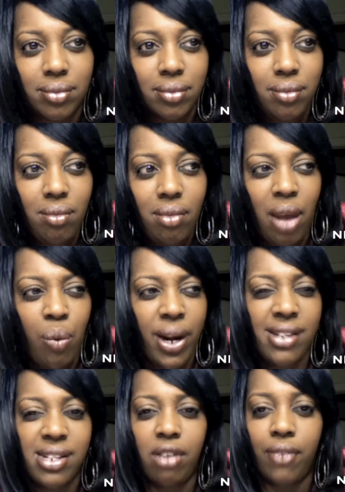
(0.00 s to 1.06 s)
And when I
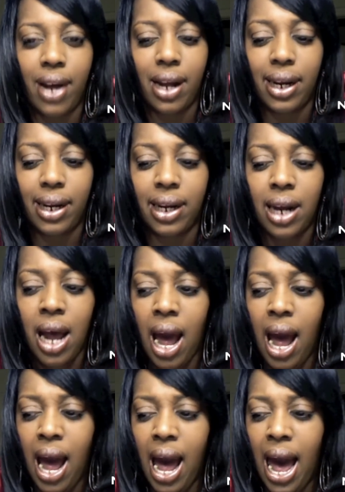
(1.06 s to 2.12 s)
say violated,
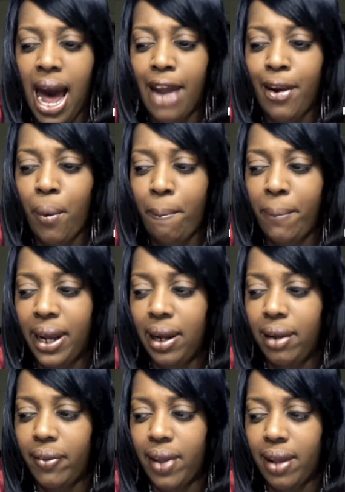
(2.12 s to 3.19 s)
I don't mean
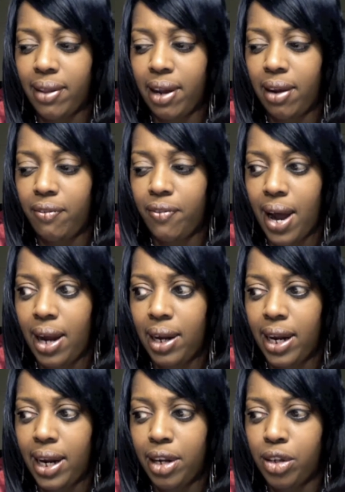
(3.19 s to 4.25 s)
that they
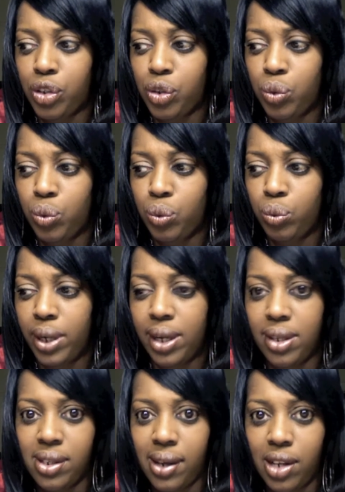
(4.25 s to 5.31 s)
violated you
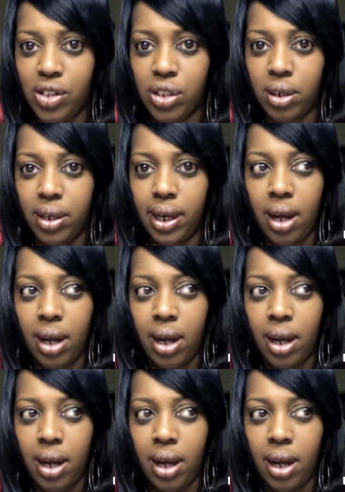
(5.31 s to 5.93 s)
intentionally,